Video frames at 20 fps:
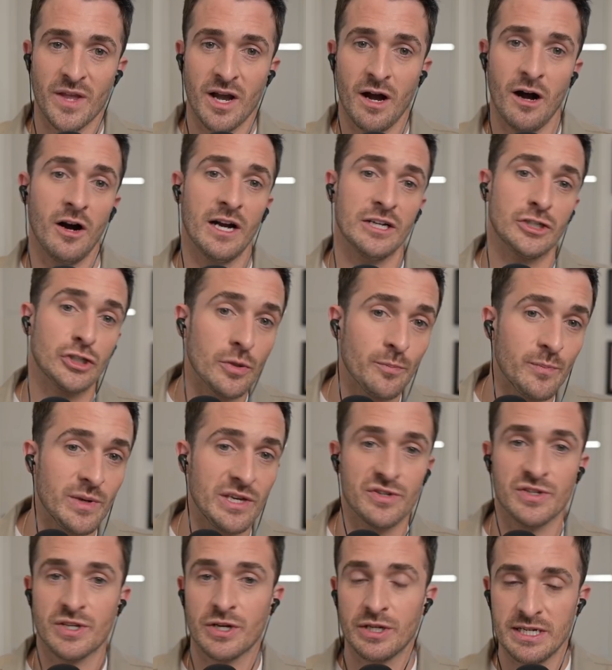Oh, I should be
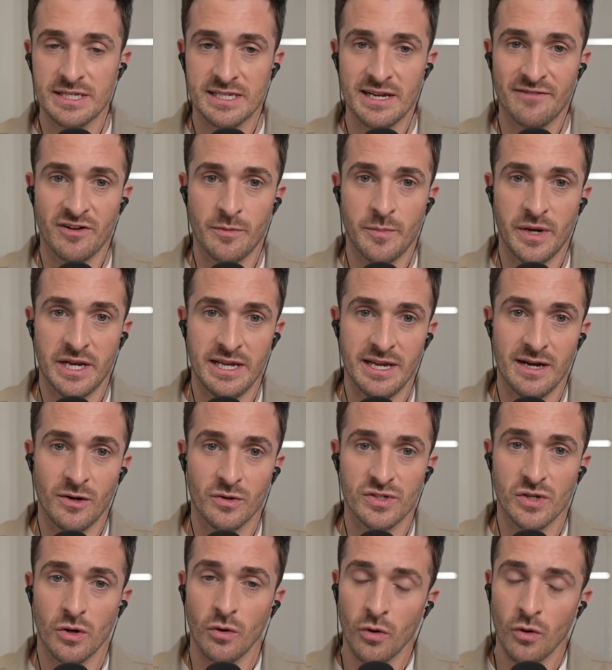as good as everybody else.